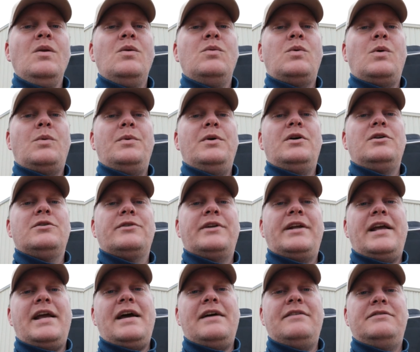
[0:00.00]
What we
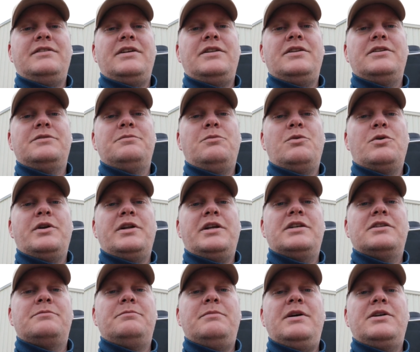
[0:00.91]
already have done this morning
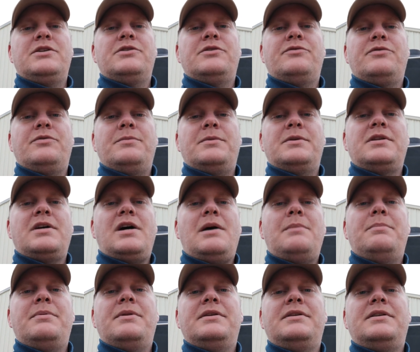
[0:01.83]
is measured from the
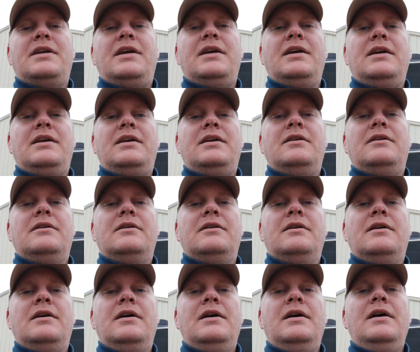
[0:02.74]
top of the tank
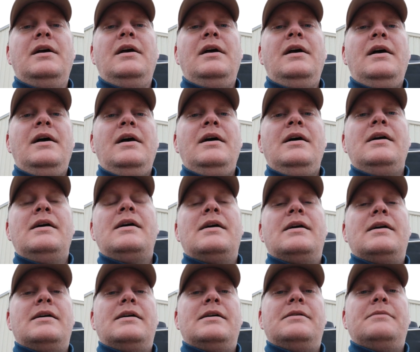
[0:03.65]
here.
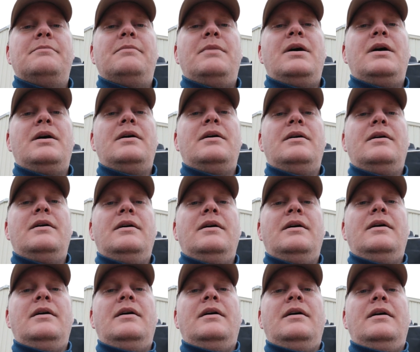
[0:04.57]
Um,
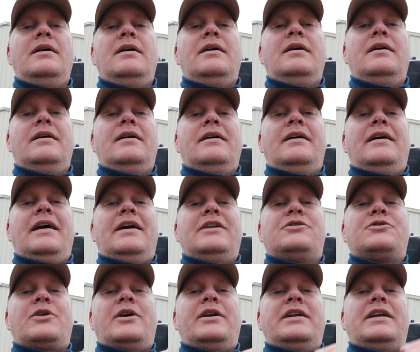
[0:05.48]

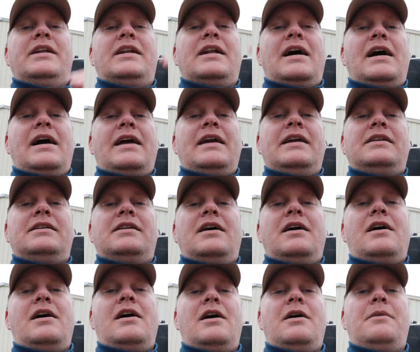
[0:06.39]
and try to get a height
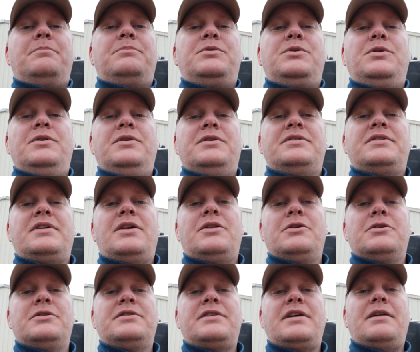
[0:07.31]
up to this
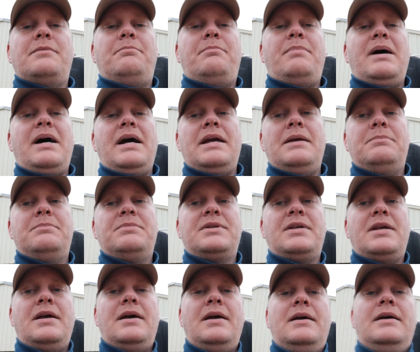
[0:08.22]
other set of
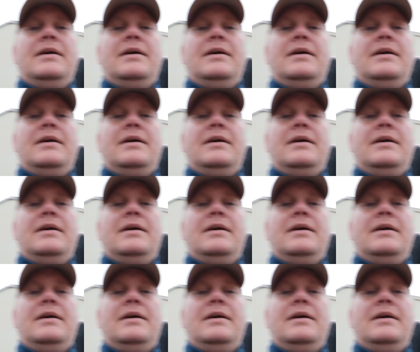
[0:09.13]
pipes.